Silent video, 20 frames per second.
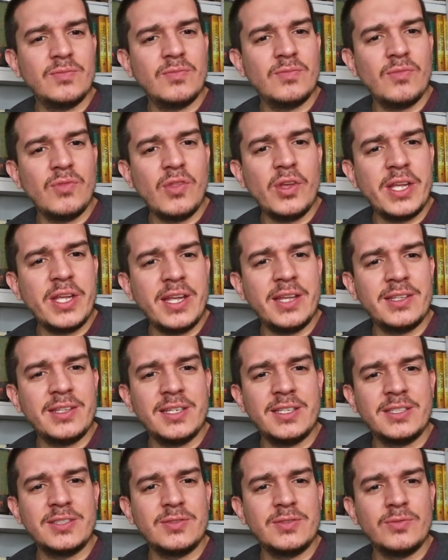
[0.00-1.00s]
looking at
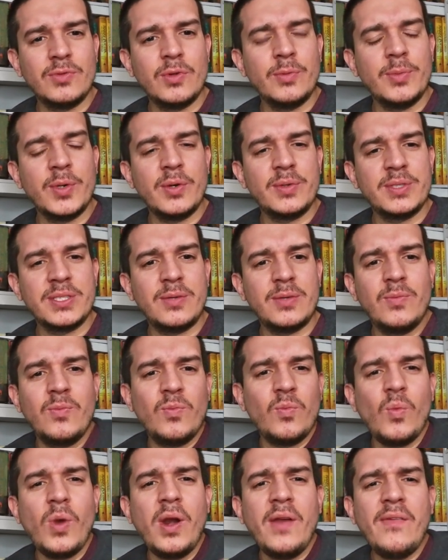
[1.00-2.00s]
this rumor, I said,
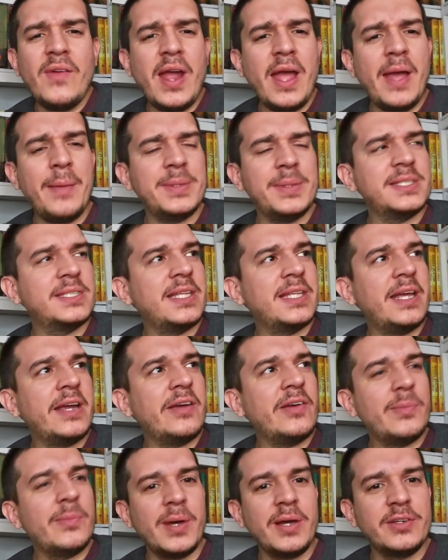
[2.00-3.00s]
whatever happened to the Harry
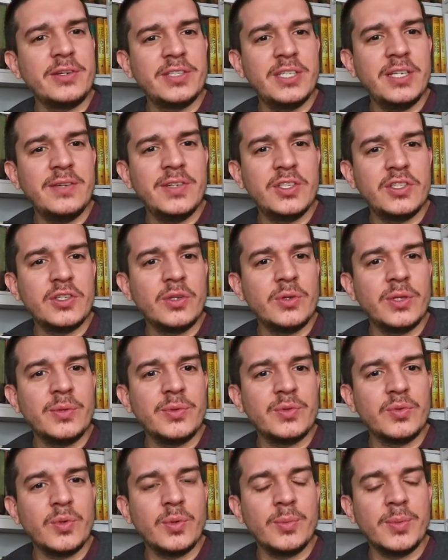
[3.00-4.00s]
Potter TV show that was
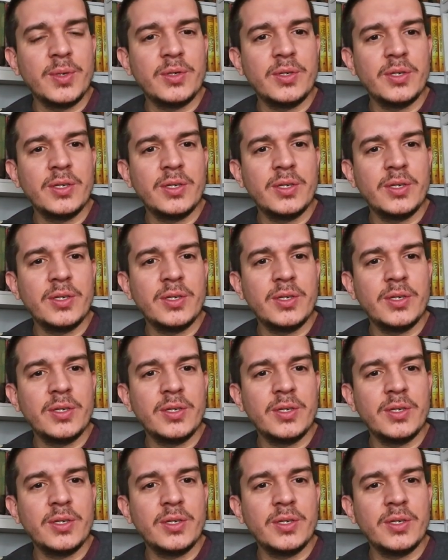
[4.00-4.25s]
rumored?